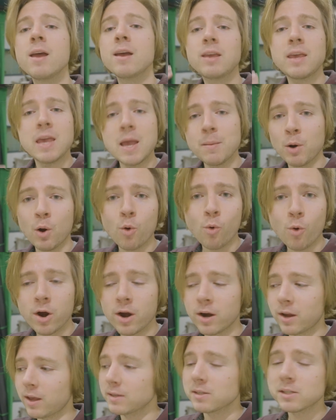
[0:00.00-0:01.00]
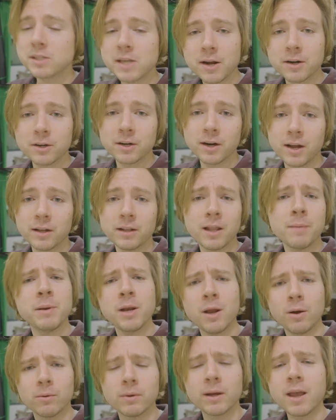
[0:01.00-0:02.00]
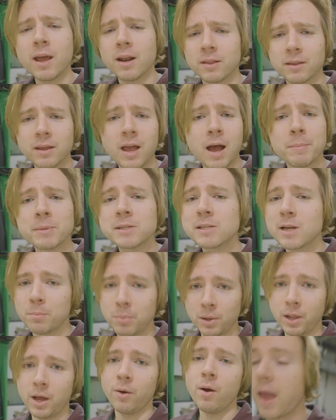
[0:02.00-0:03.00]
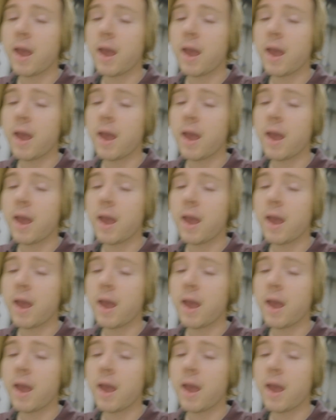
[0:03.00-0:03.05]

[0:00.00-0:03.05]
camera work, etc. Let me know, again, in the comments down below.